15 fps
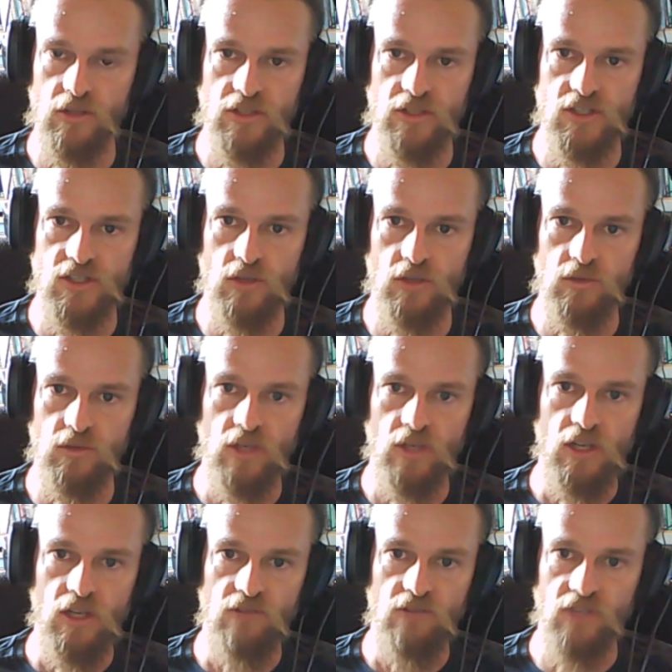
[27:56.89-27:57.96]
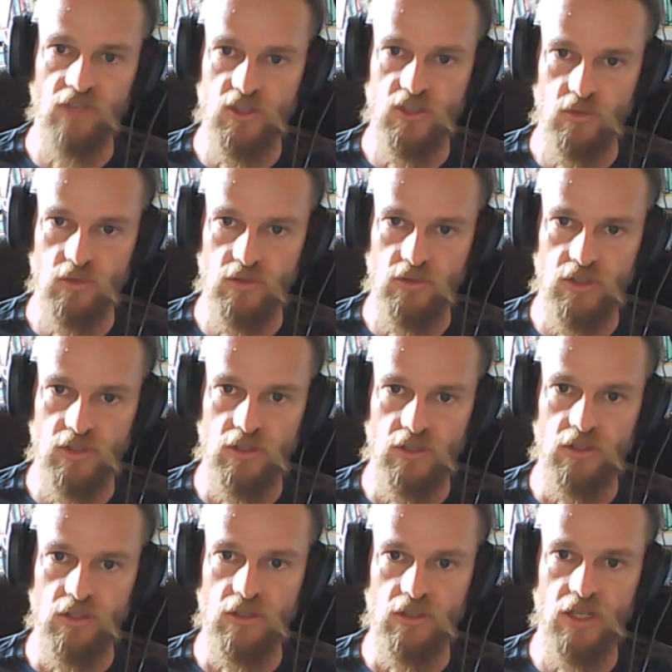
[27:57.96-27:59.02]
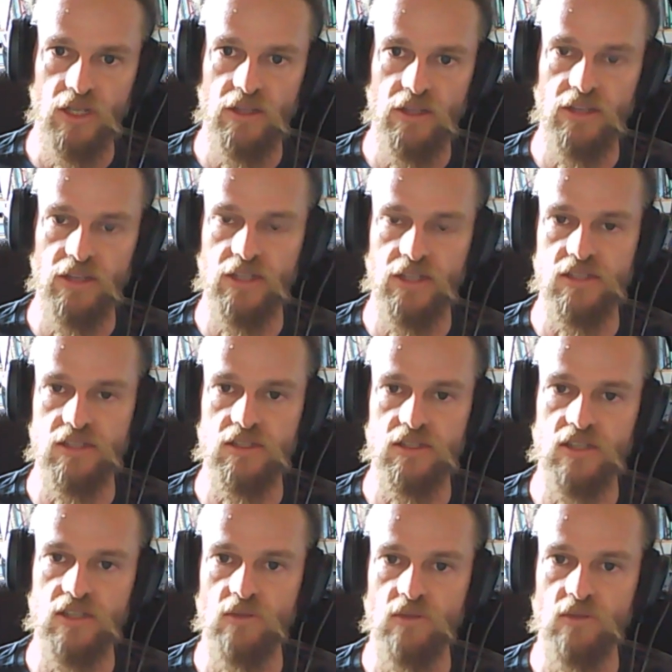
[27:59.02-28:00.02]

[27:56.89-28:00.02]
There's no flesh wound. Okay, that doesn't exist with